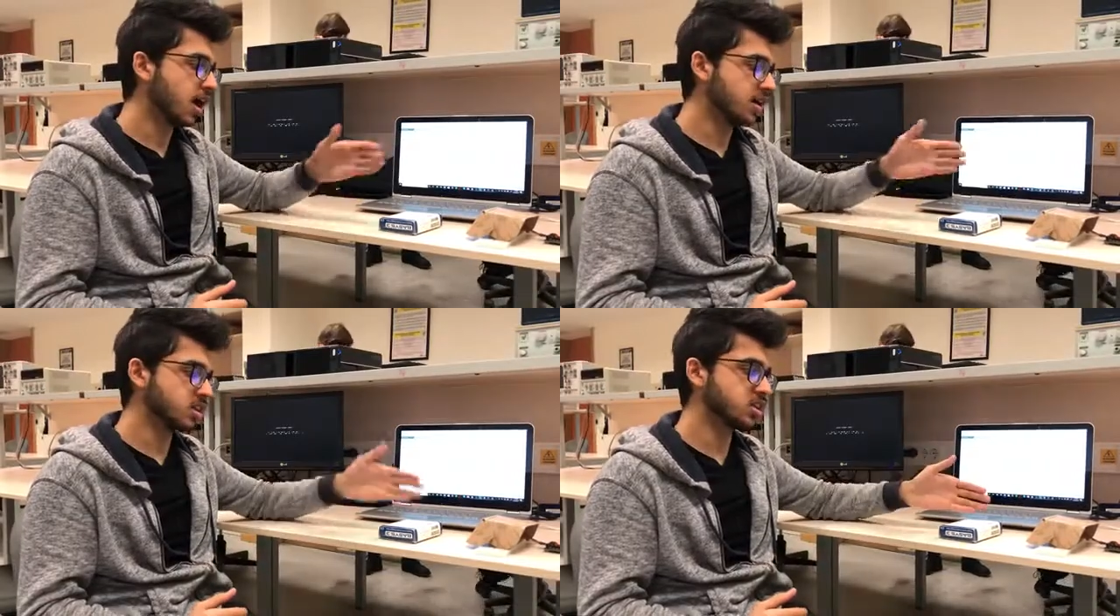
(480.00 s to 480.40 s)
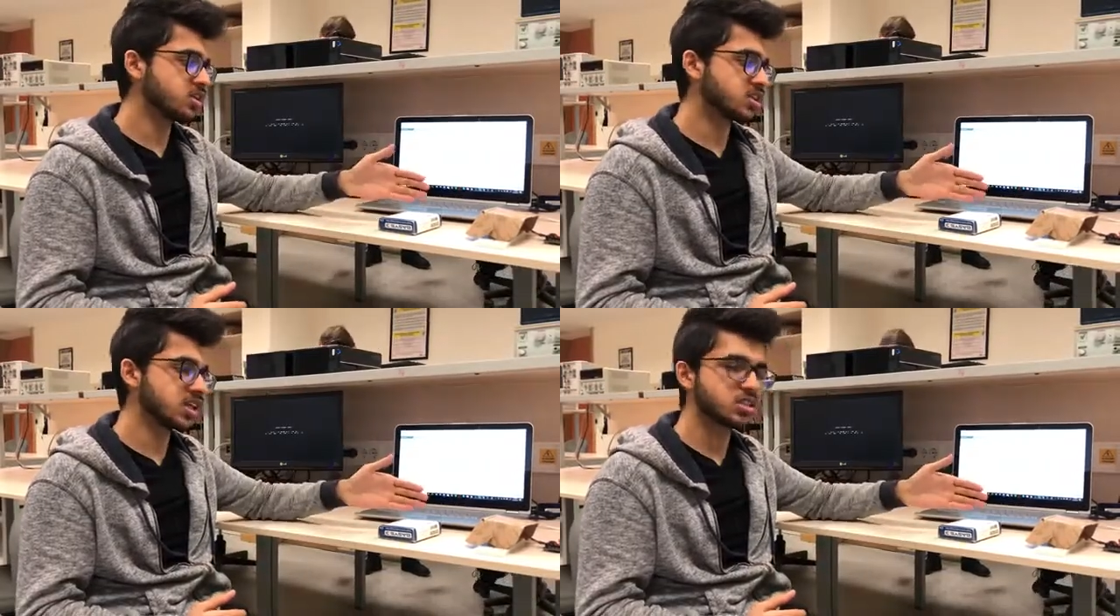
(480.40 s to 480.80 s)
and this
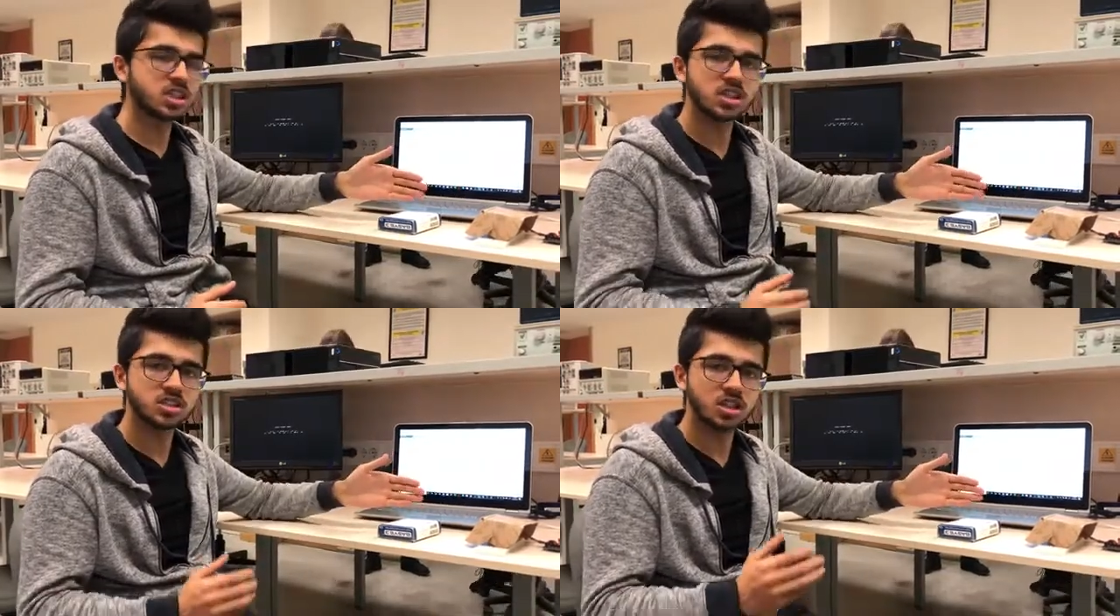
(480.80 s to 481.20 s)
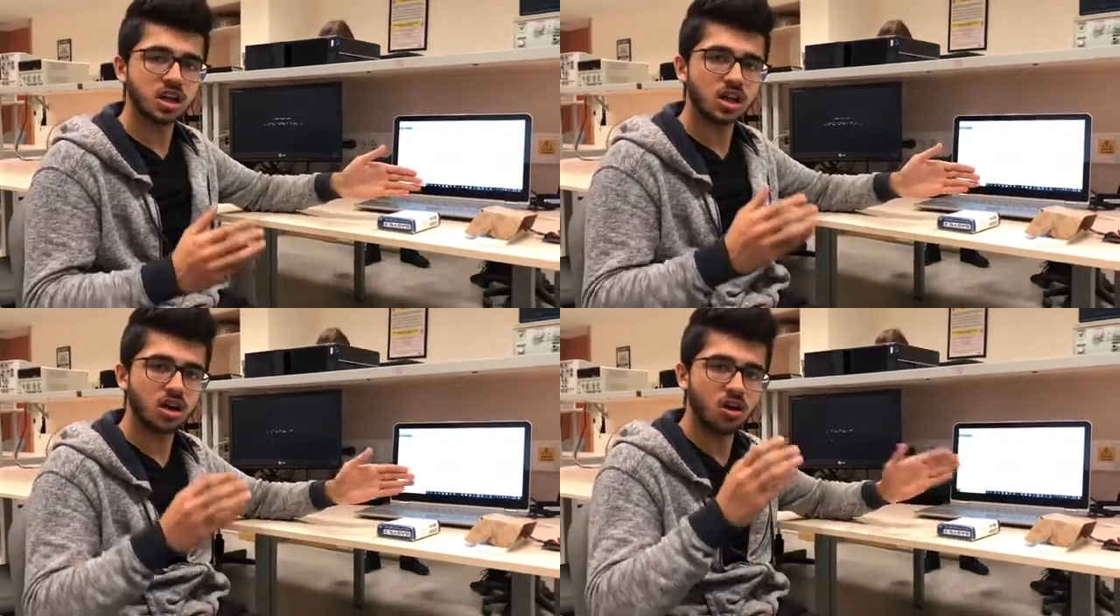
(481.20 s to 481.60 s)
sensor is
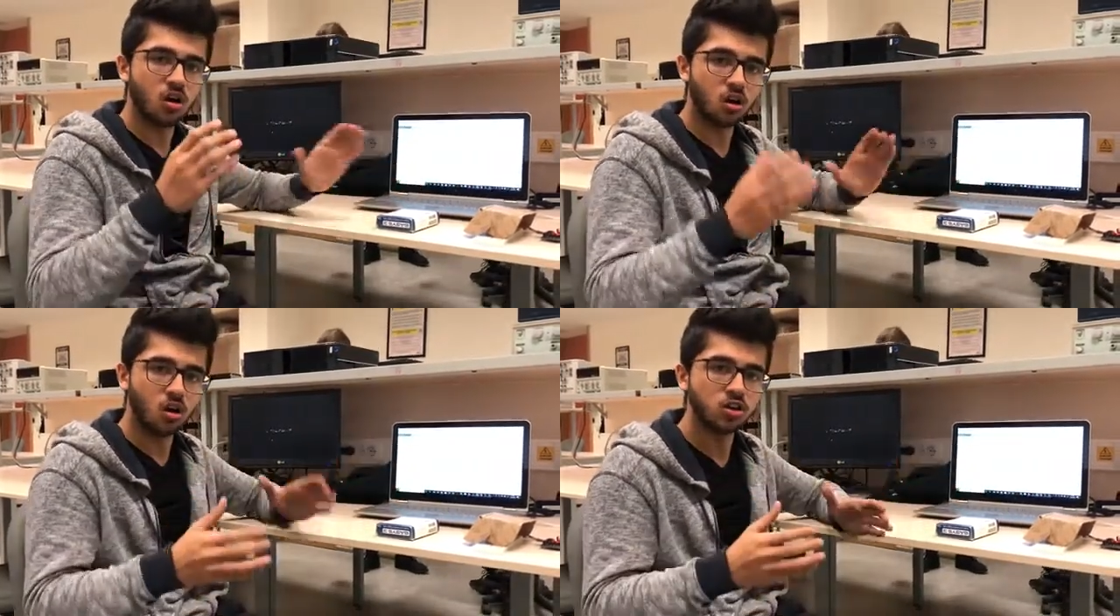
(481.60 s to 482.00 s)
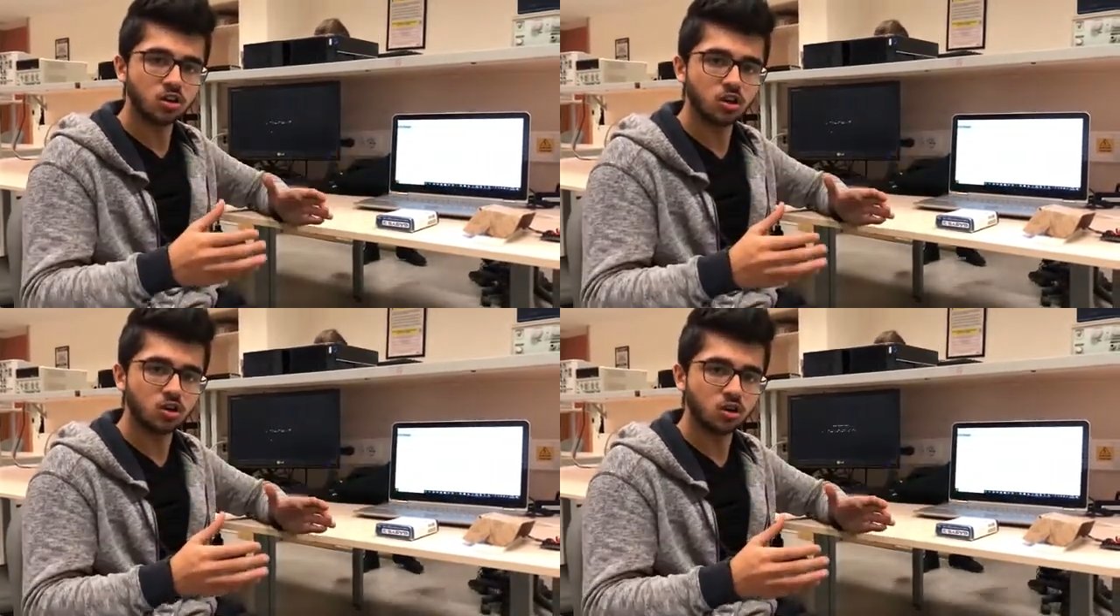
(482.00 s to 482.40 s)
on
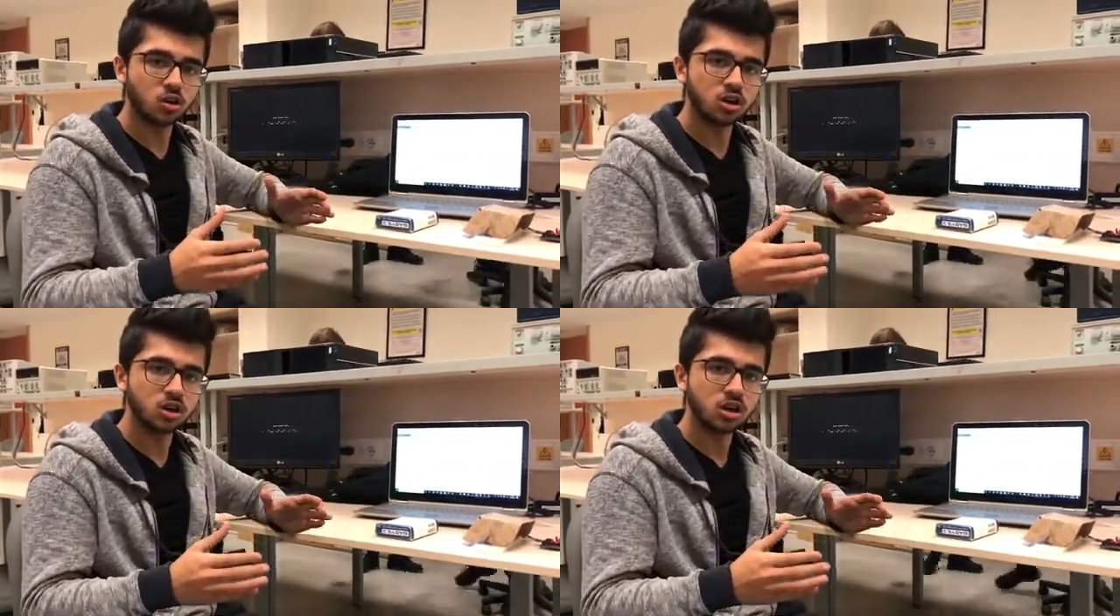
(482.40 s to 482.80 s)
your door,